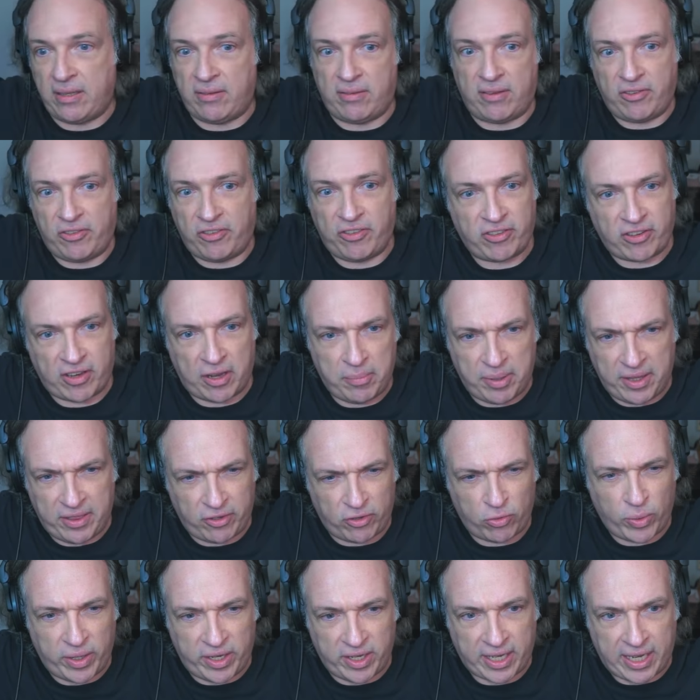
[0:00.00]
This is going to be the
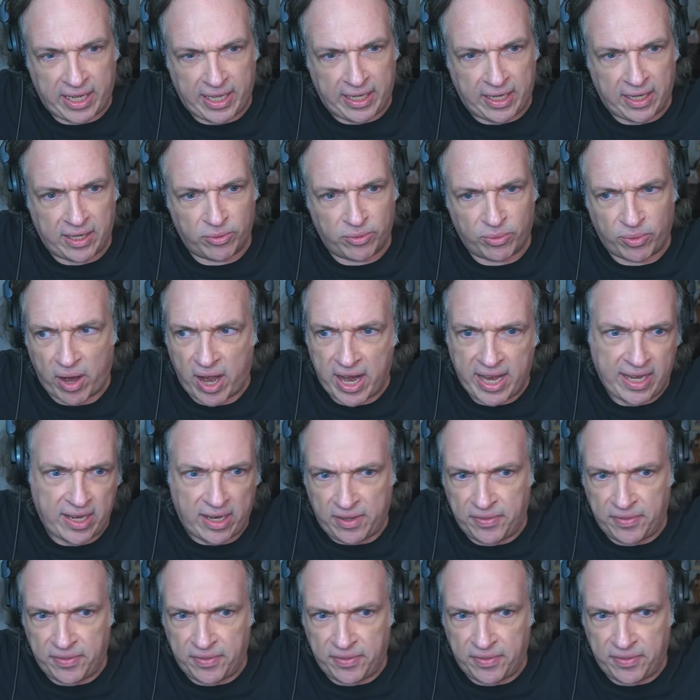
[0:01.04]
Twitter killer, right?